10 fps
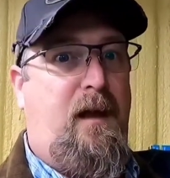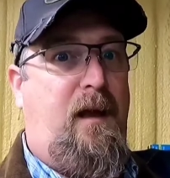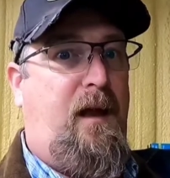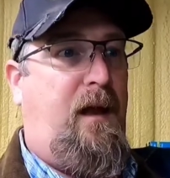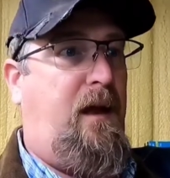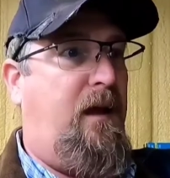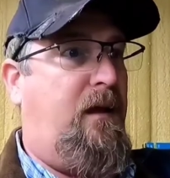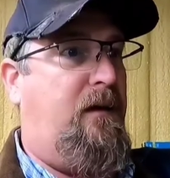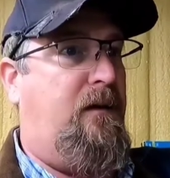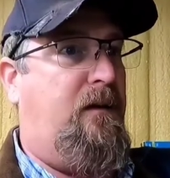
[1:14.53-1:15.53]

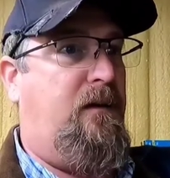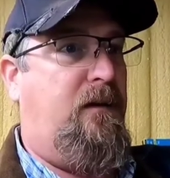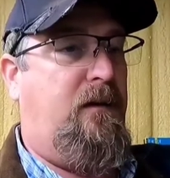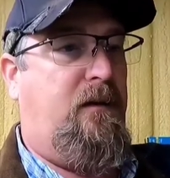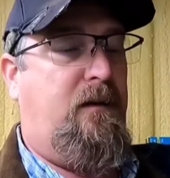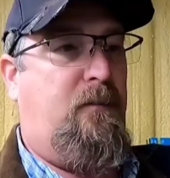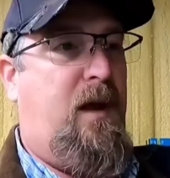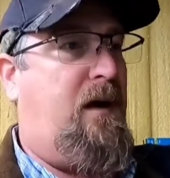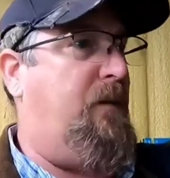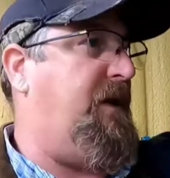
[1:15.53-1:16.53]
and
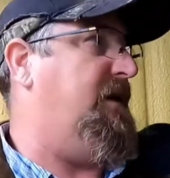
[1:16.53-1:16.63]
man, I mean,